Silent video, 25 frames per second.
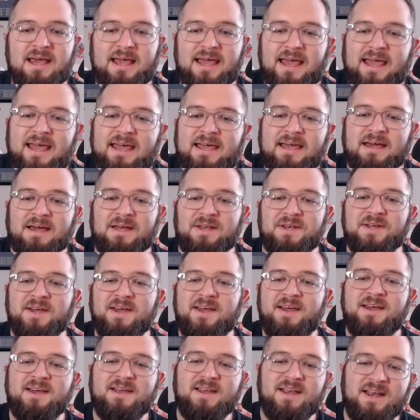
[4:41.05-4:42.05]
and
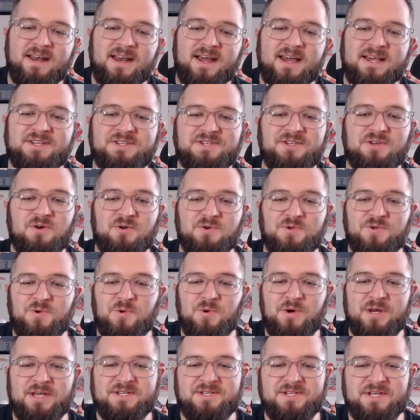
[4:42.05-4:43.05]
a nice little
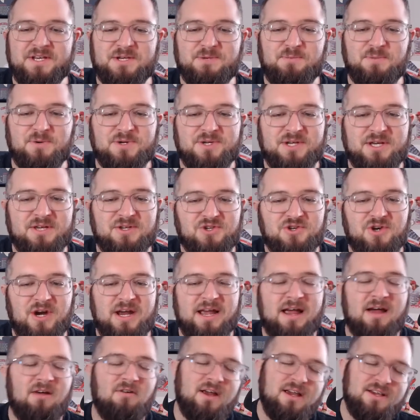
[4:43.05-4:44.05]
26%
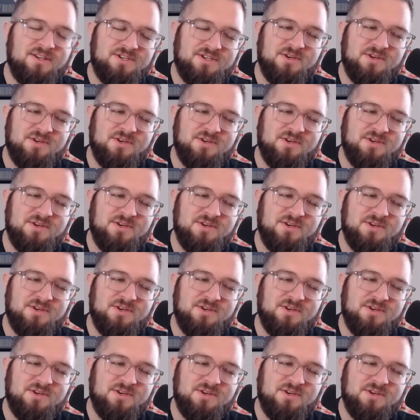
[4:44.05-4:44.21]
strikeout rate.